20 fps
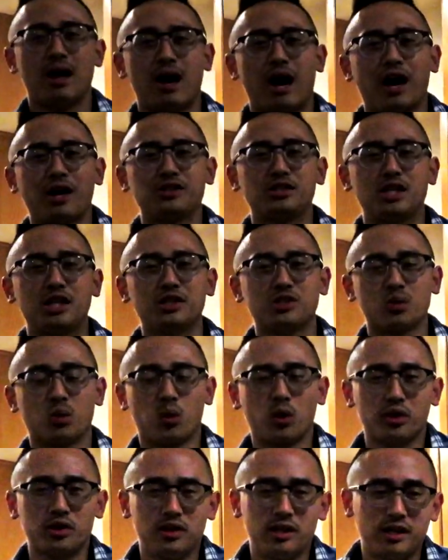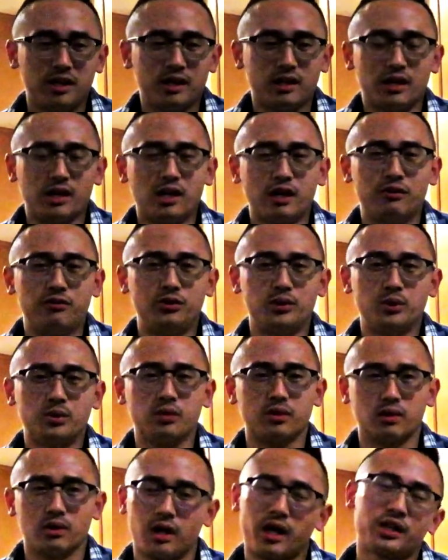I say it's worth it if
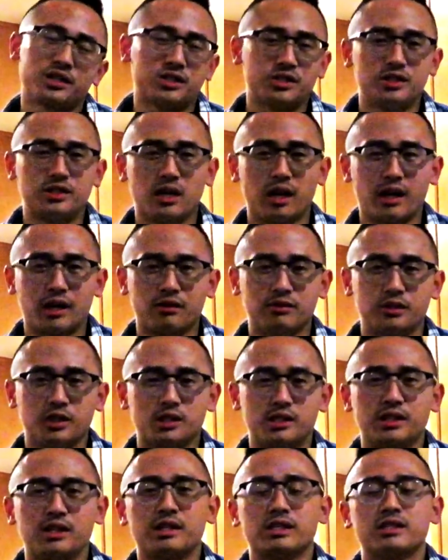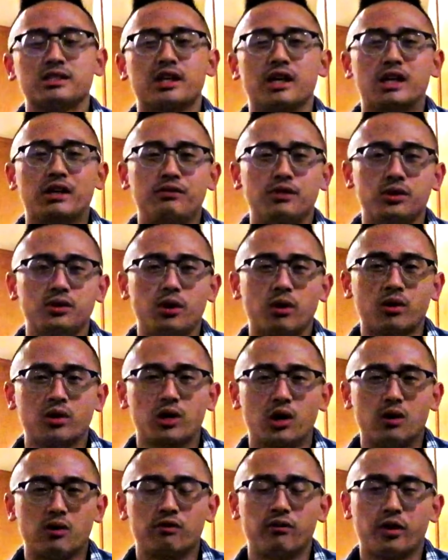you, like Justina said, if you don't
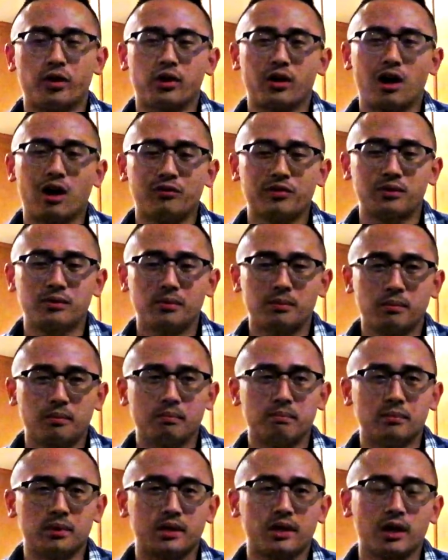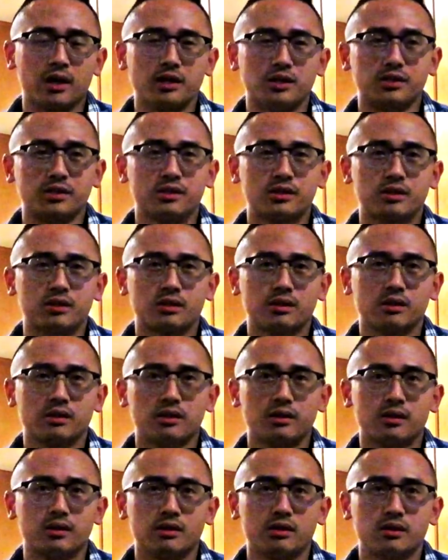go very often, because
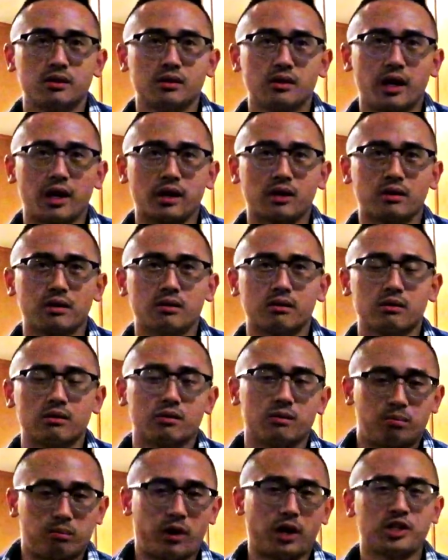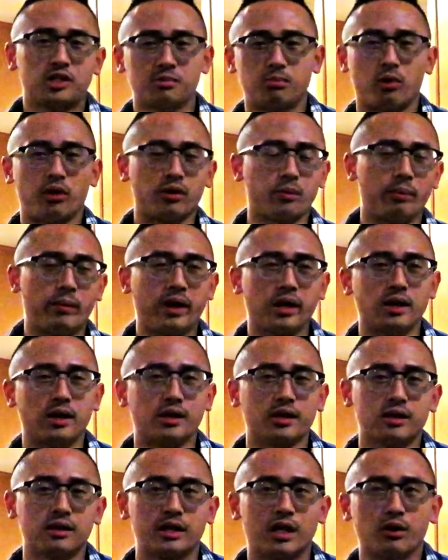like price point
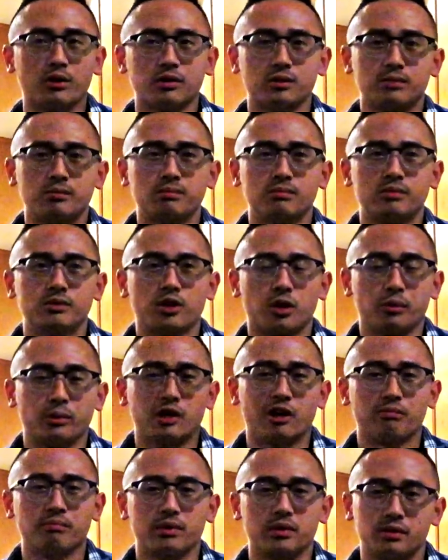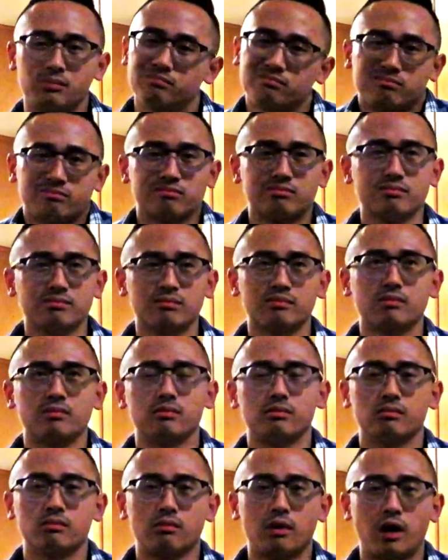mainly, that would turn me off, but
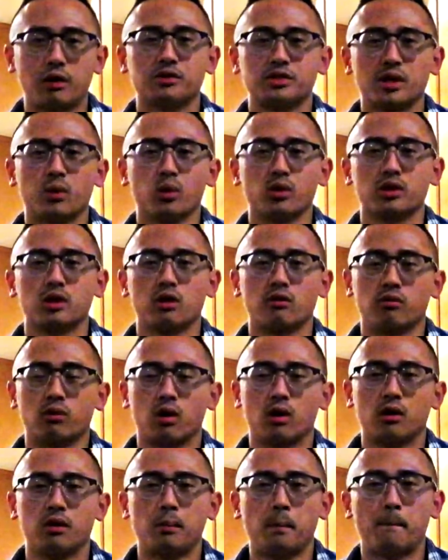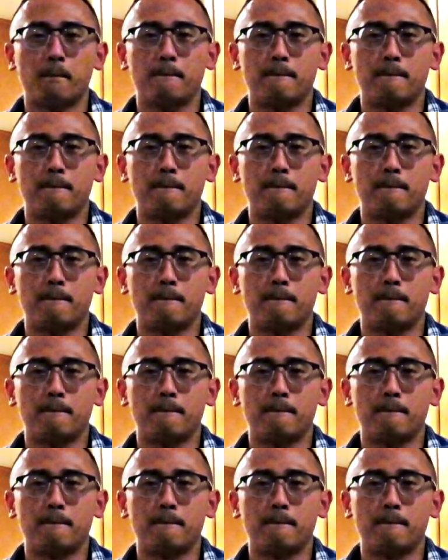I would say worth overall.